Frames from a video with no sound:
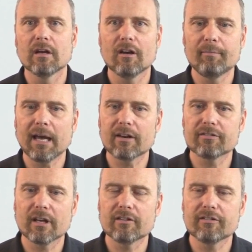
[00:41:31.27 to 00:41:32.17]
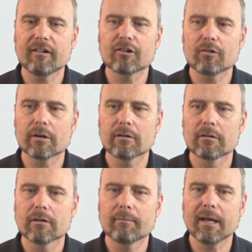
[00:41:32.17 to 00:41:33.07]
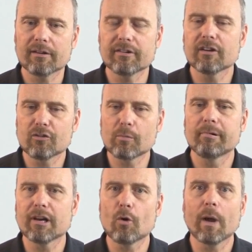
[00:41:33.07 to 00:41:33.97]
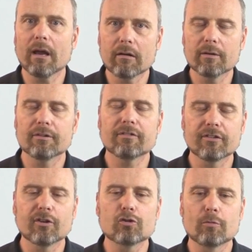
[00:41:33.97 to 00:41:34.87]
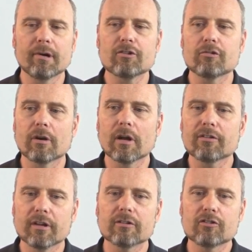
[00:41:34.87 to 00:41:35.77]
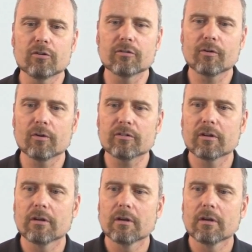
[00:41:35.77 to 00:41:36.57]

of Palestine's territory. Palestinians were pretty aware, and there was lots of social pressure to not sell the Jews, of course.